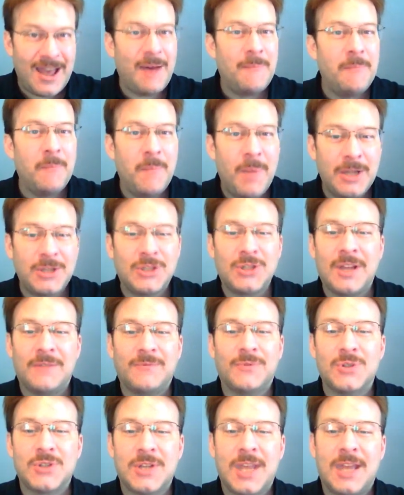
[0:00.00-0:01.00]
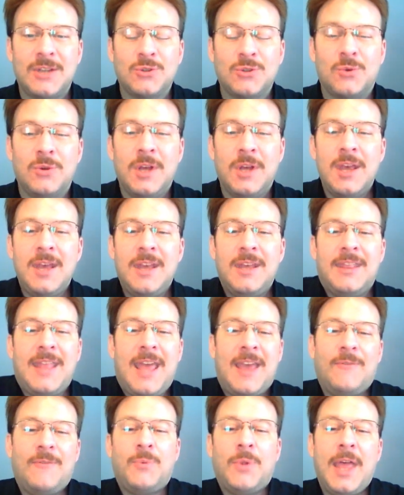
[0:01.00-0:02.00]
A much tougher schedule
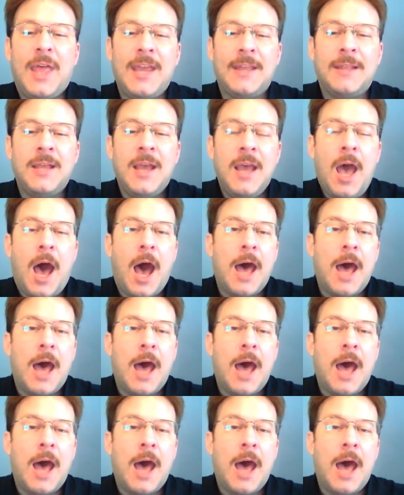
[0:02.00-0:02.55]
they have played.